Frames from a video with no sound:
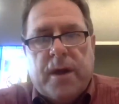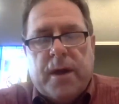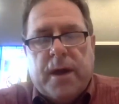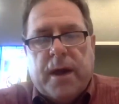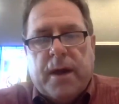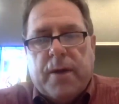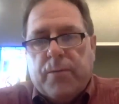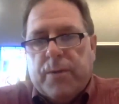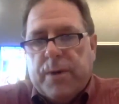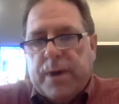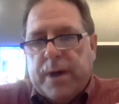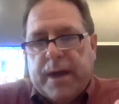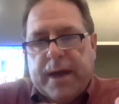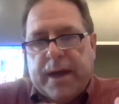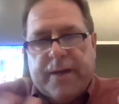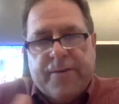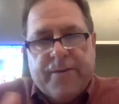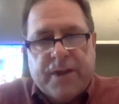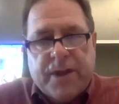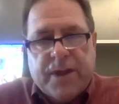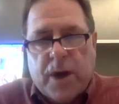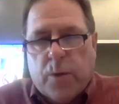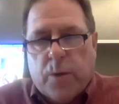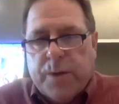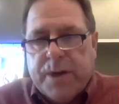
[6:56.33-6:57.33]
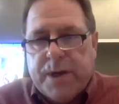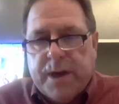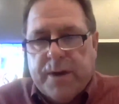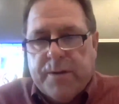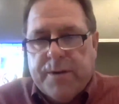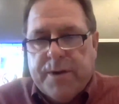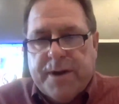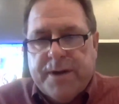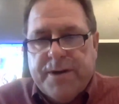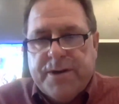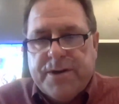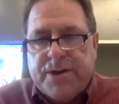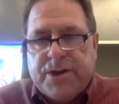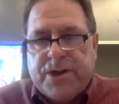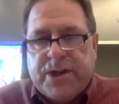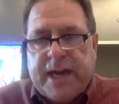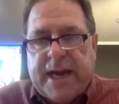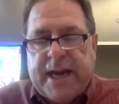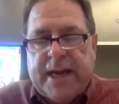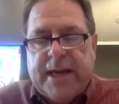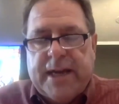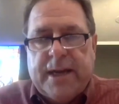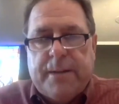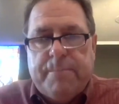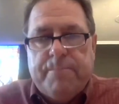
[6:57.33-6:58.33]
And we, even though we don't
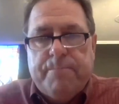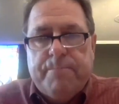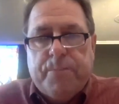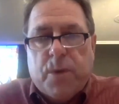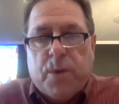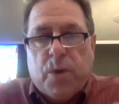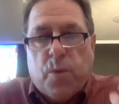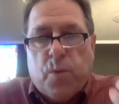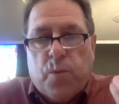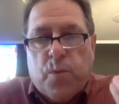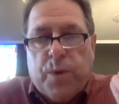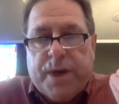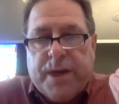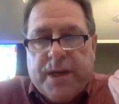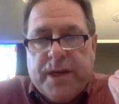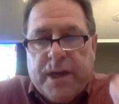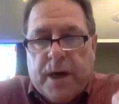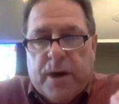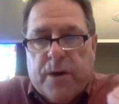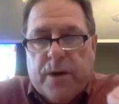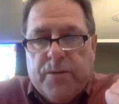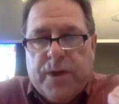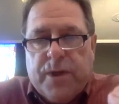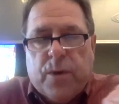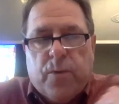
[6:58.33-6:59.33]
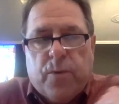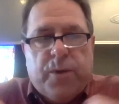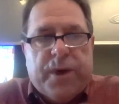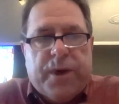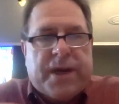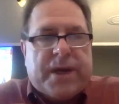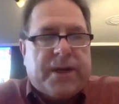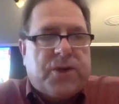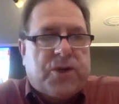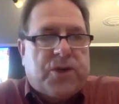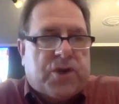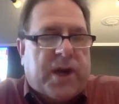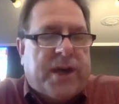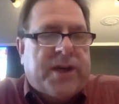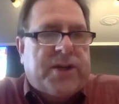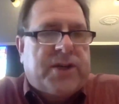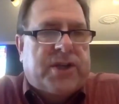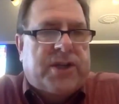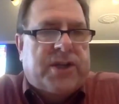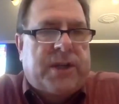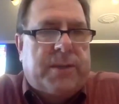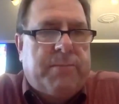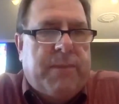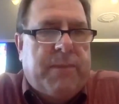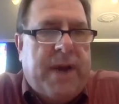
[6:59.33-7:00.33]
understand him, we know that we can
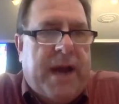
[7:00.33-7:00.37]
trust him.